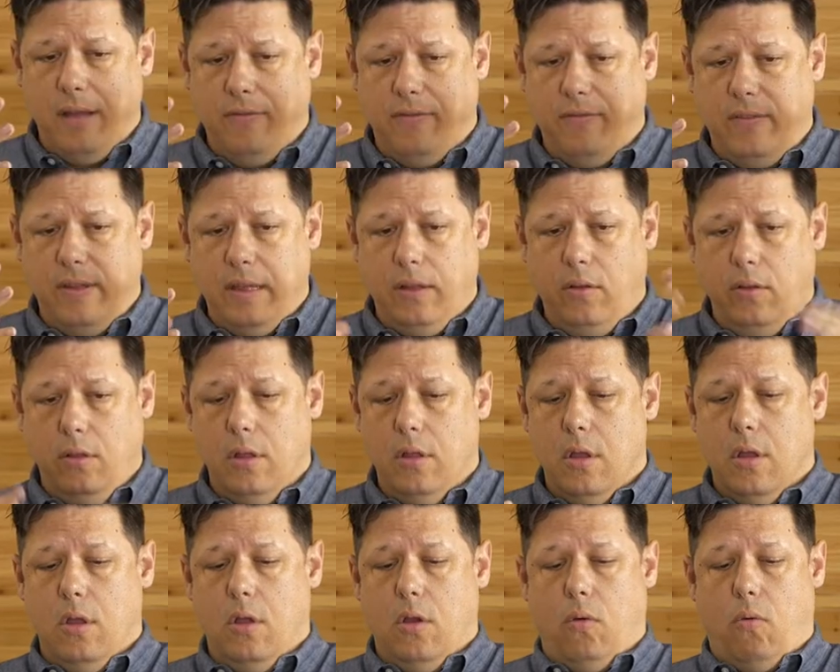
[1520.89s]
I feel
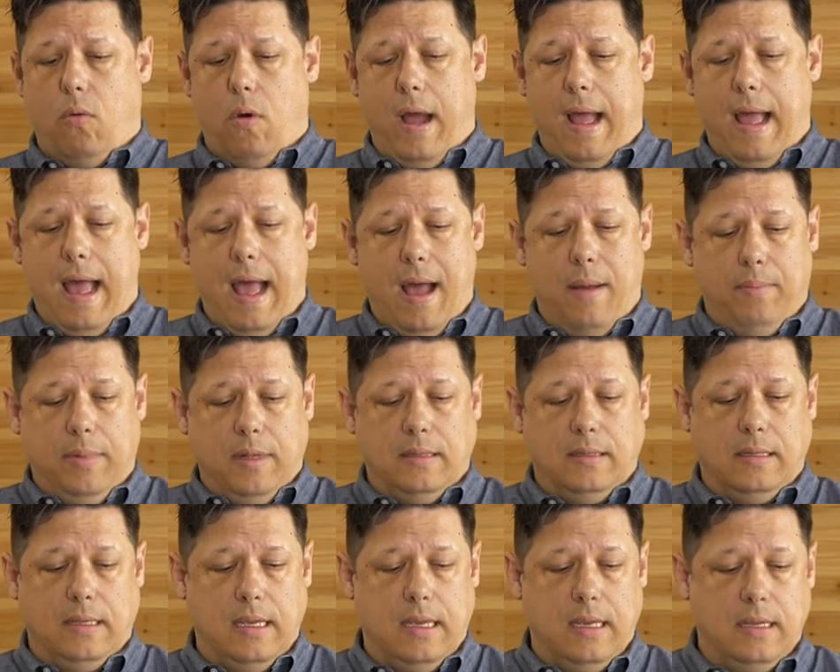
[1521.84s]
what
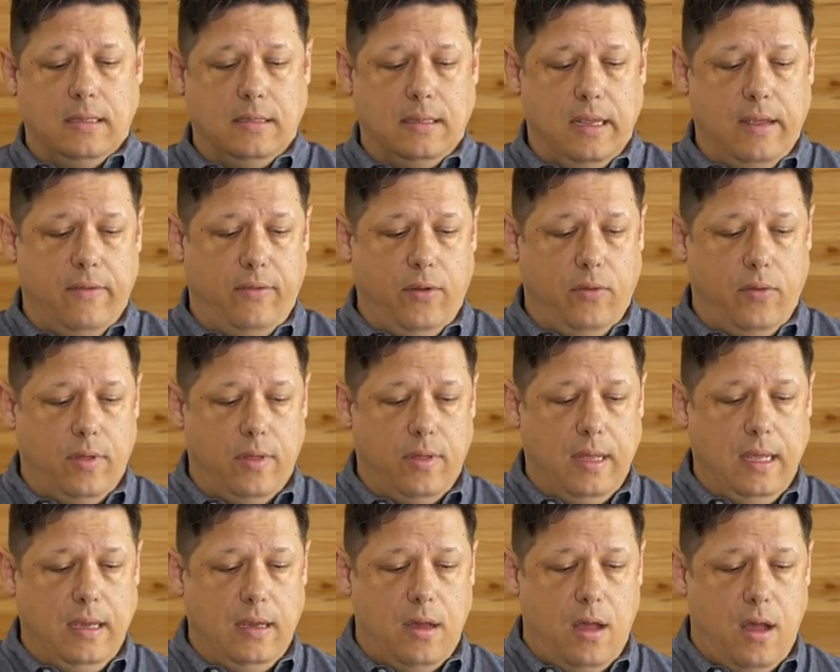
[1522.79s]
happens is if you
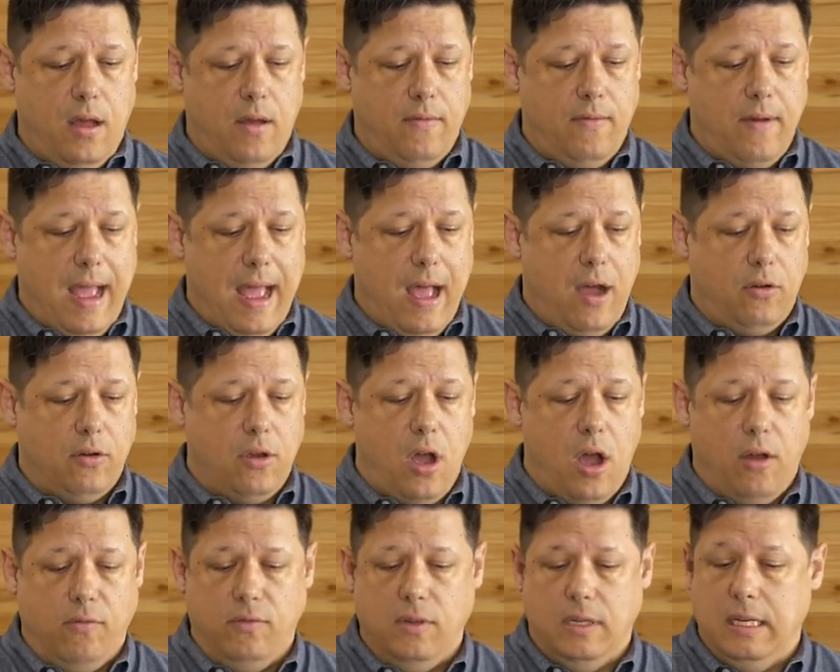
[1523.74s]
think of how
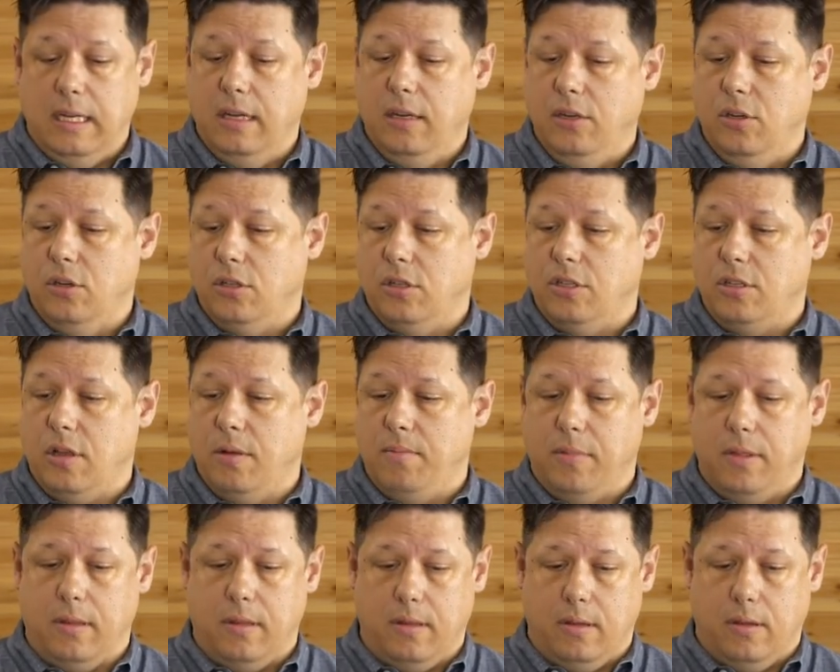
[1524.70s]
confident you're
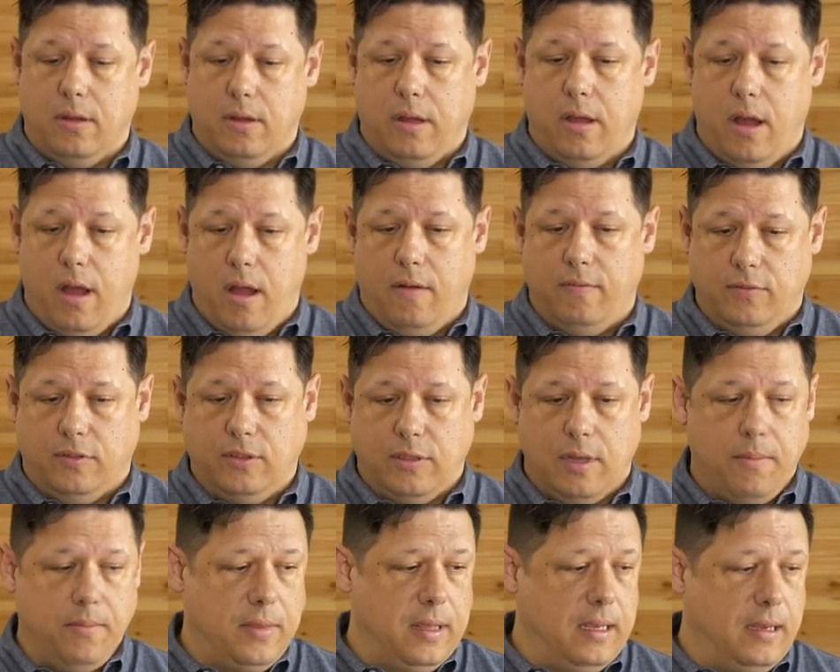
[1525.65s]
some of
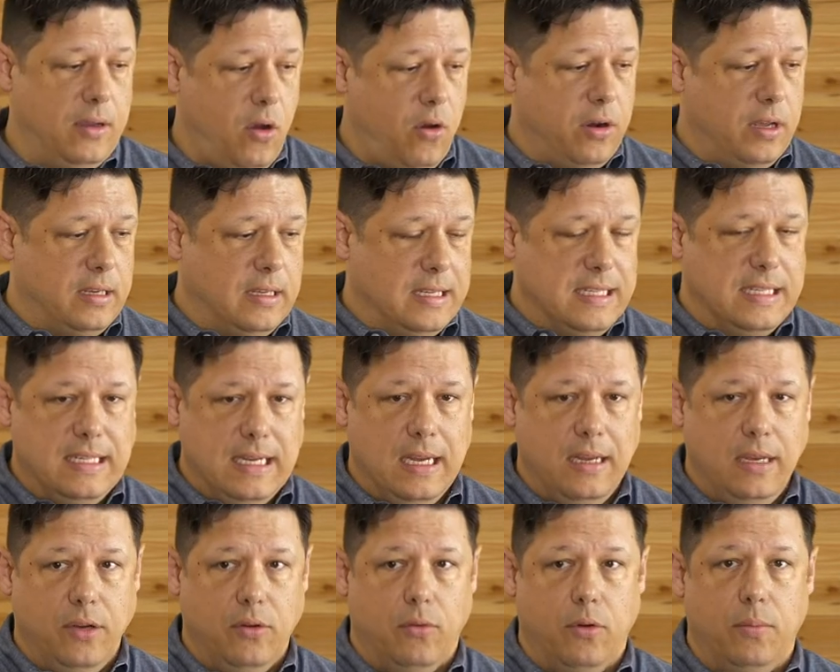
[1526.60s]
something on a
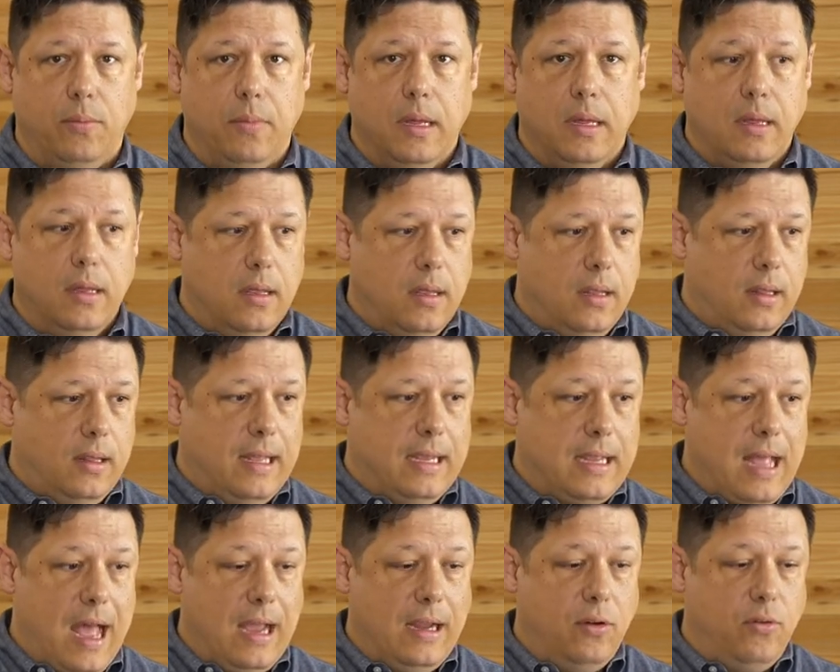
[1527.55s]
continuum,
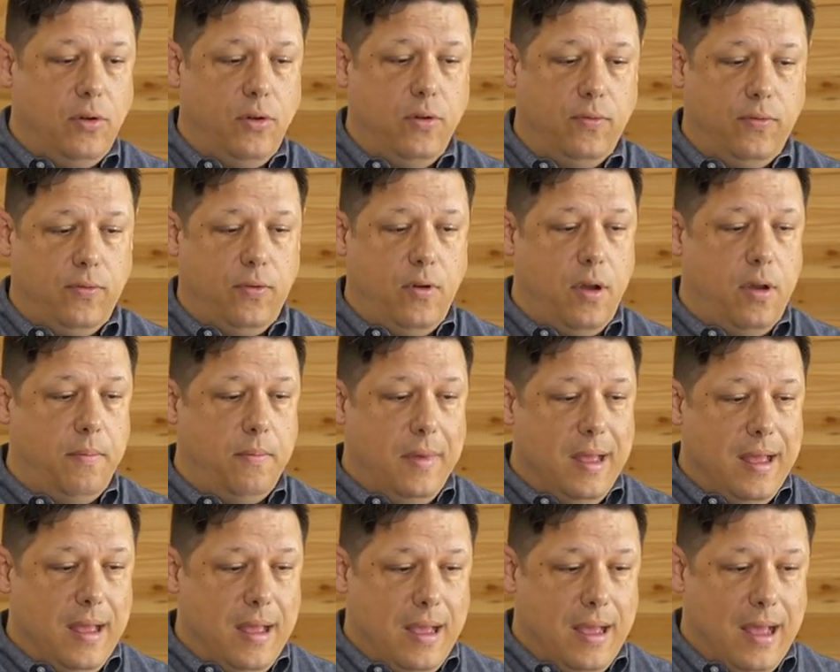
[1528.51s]
like I grew from